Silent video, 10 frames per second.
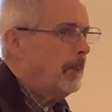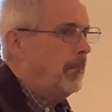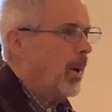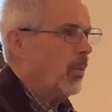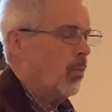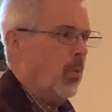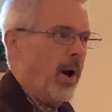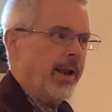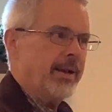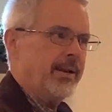but
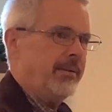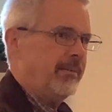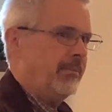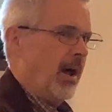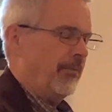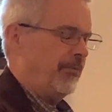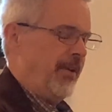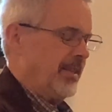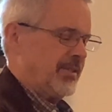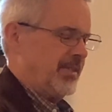what
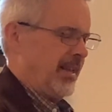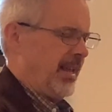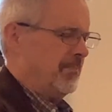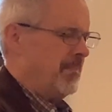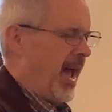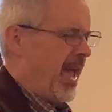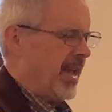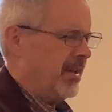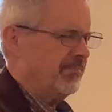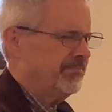offense did he
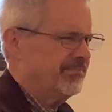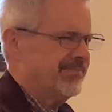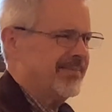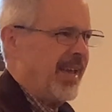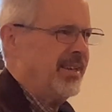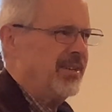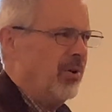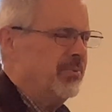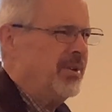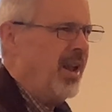make? They
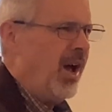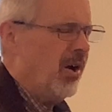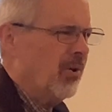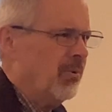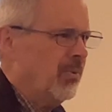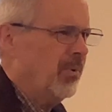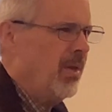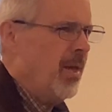don't know.